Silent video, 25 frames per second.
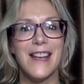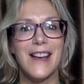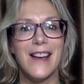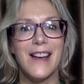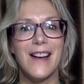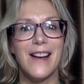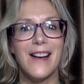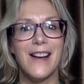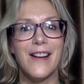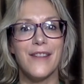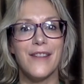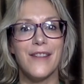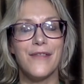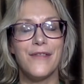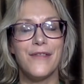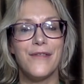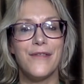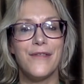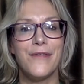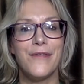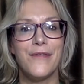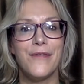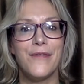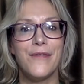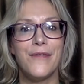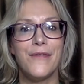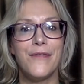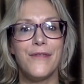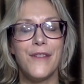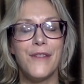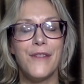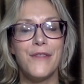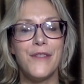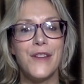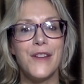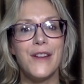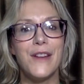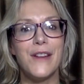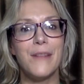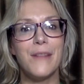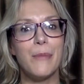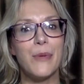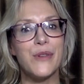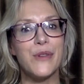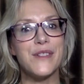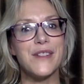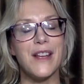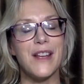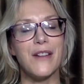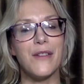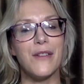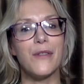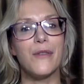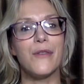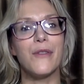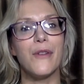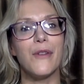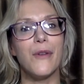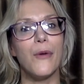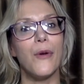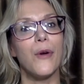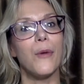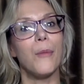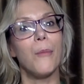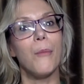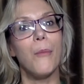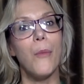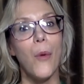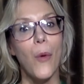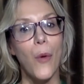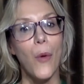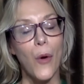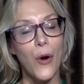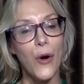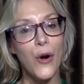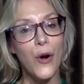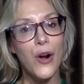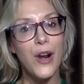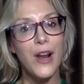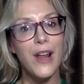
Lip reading: 50% or more